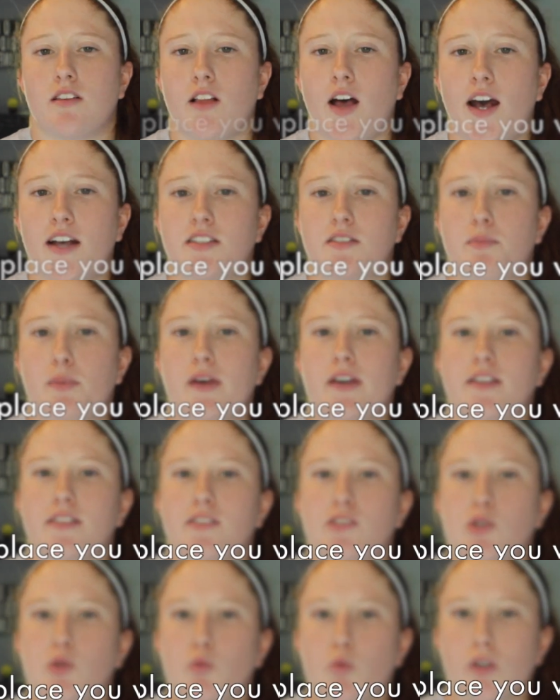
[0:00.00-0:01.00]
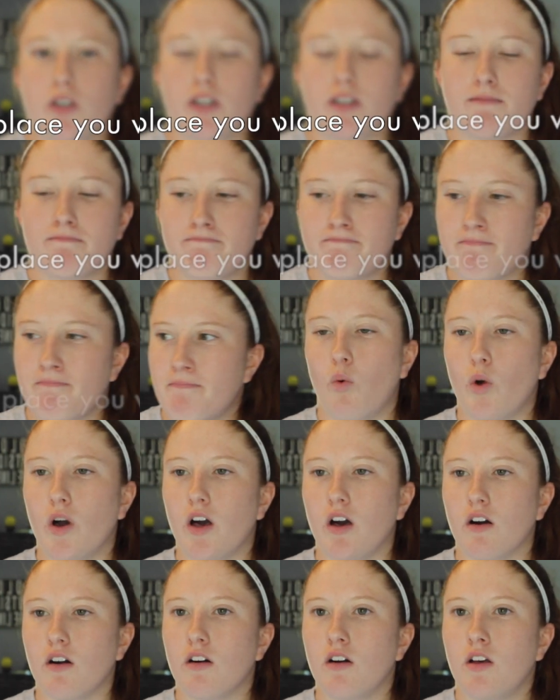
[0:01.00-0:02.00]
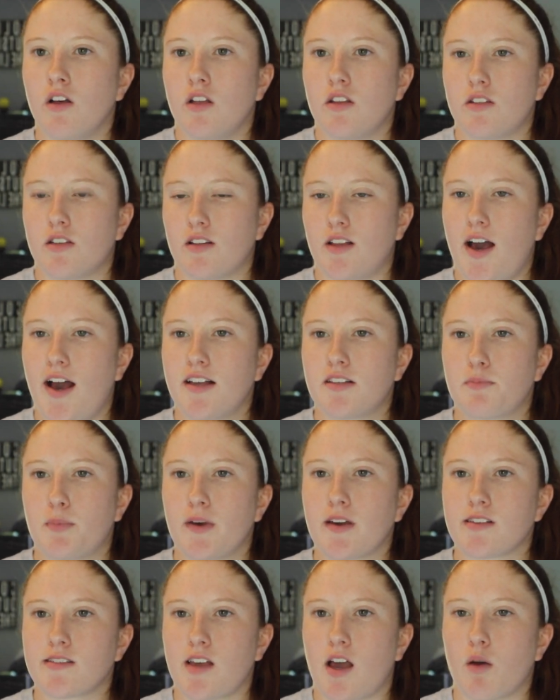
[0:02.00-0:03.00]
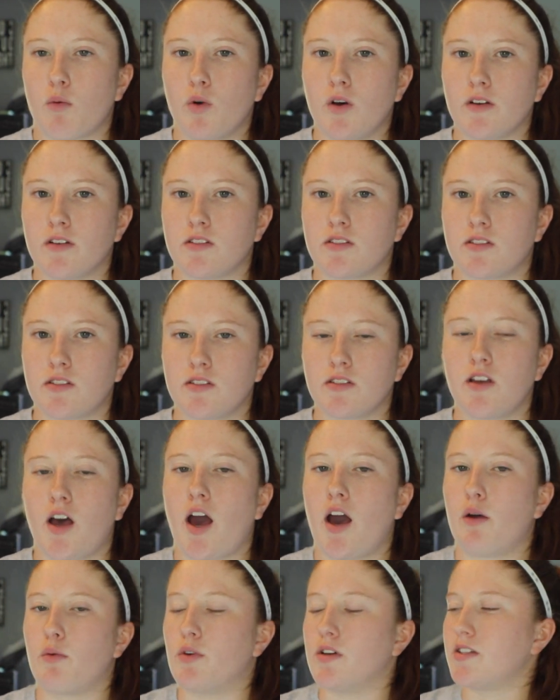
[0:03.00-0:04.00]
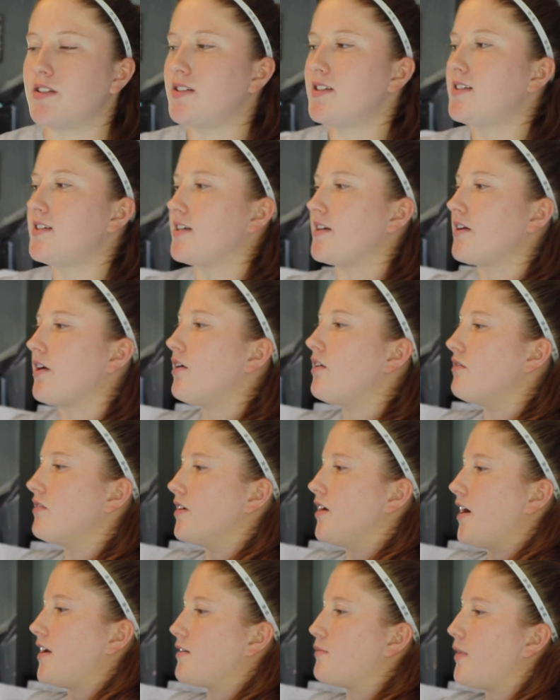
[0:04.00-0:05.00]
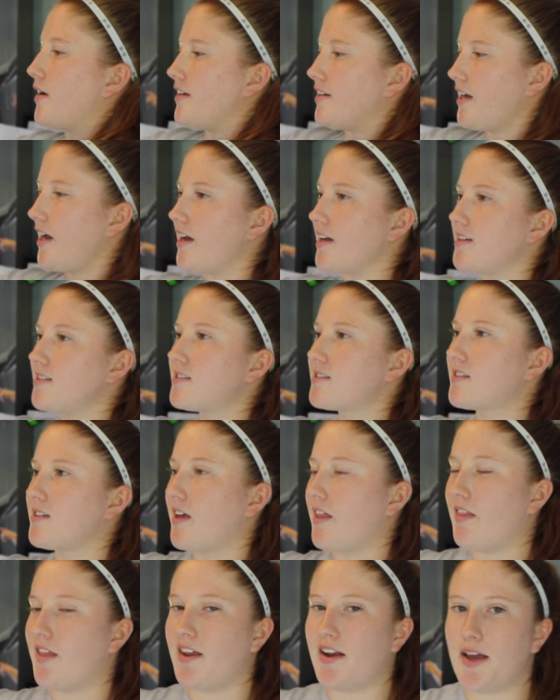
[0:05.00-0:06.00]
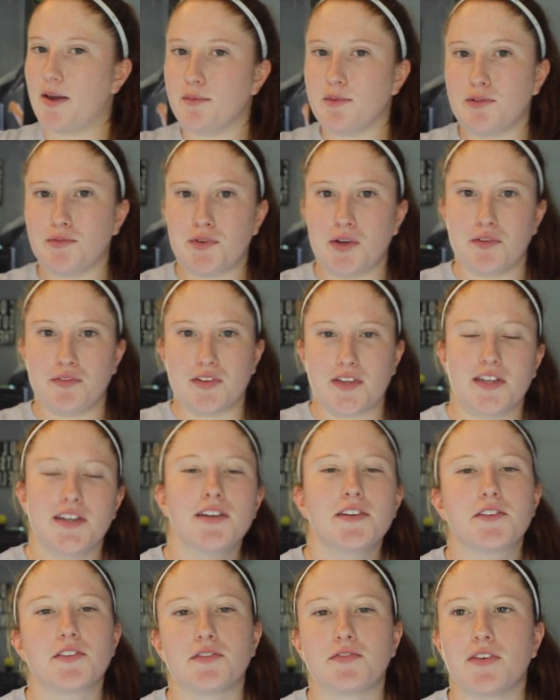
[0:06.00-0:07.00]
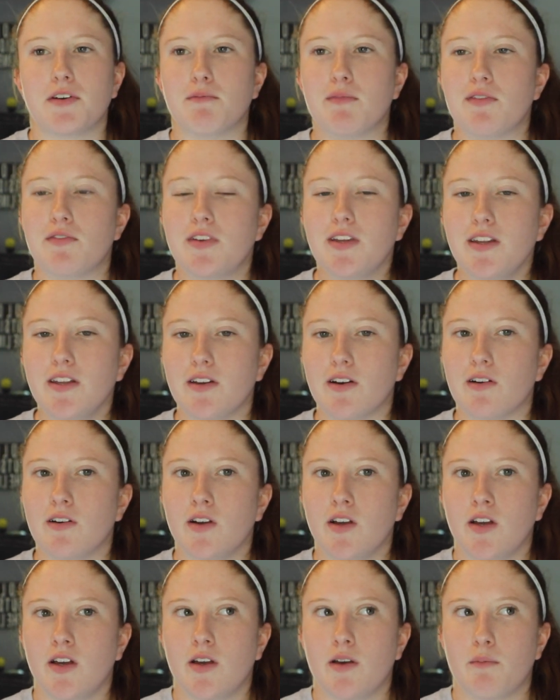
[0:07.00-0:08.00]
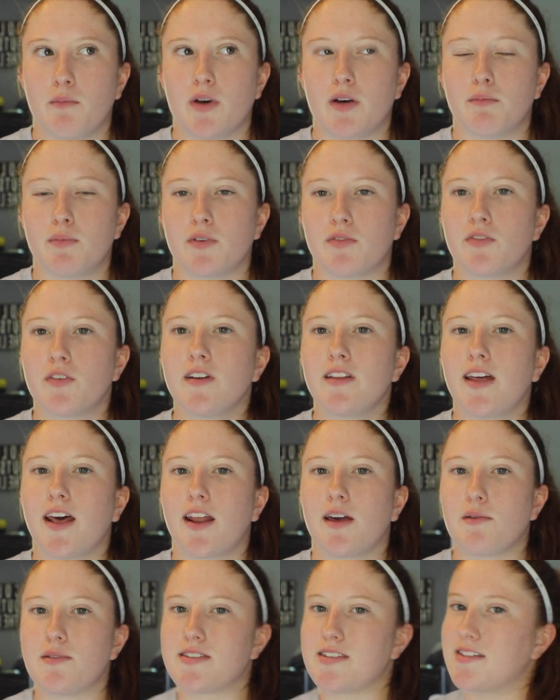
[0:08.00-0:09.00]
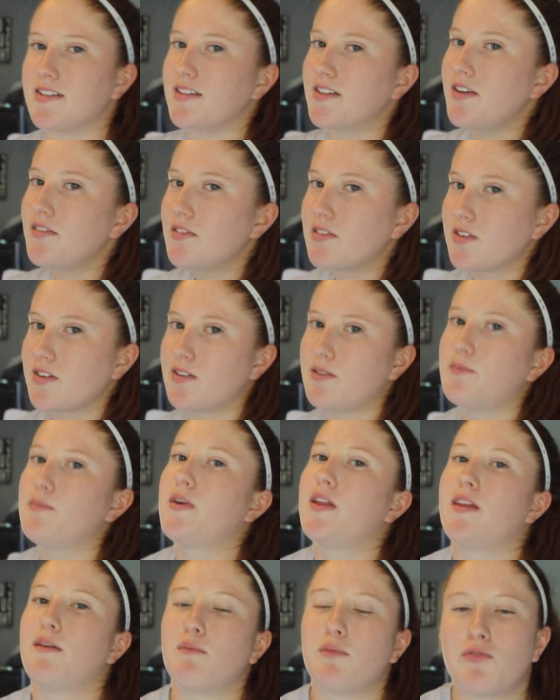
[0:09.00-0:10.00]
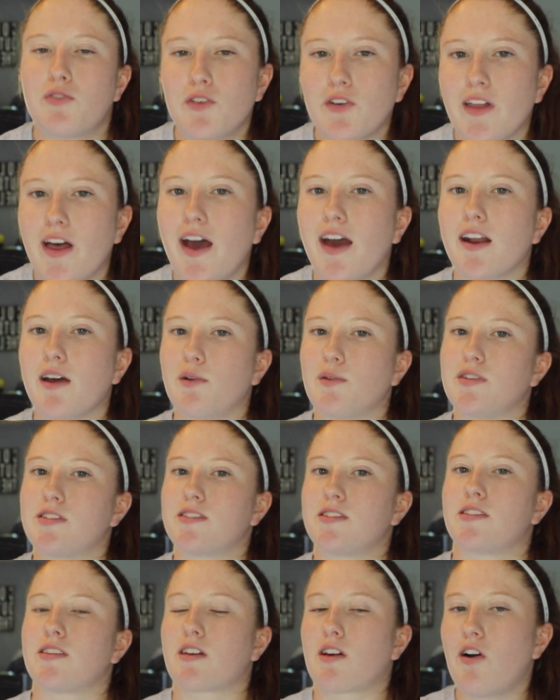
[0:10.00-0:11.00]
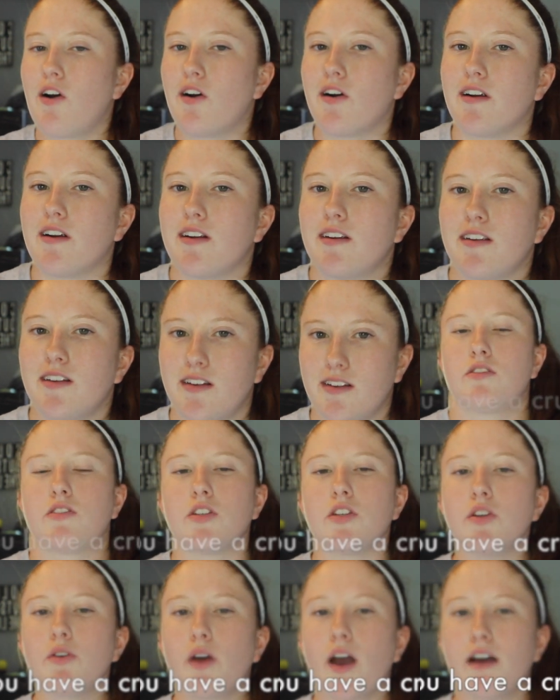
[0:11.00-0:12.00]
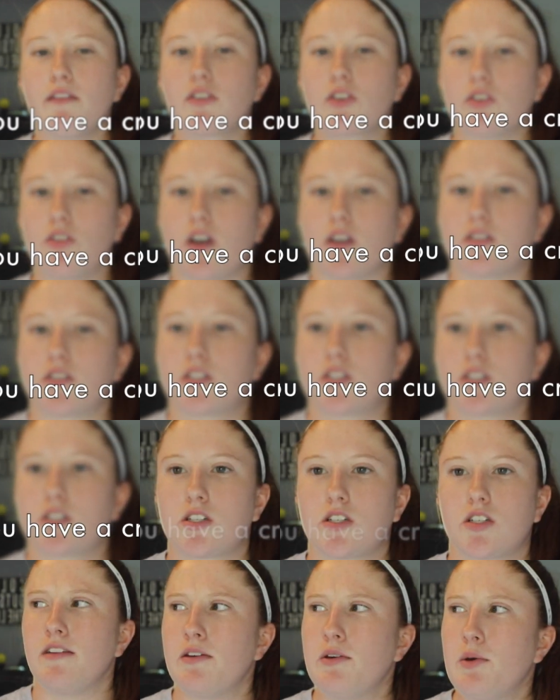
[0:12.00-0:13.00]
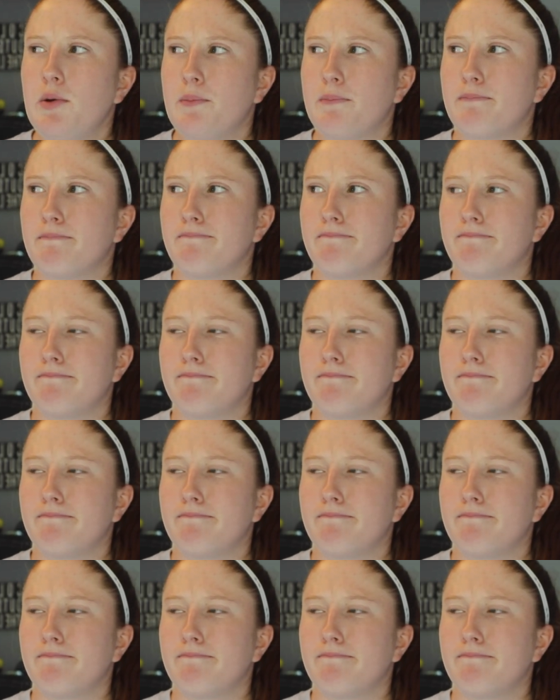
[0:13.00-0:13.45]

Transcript: The last place you were. Well, the last place I was, I was sitting over at my desk, and then I moved over here to film a video, but before that I was in the living room, and then before that I was in the car. Do you have a crush? Nope.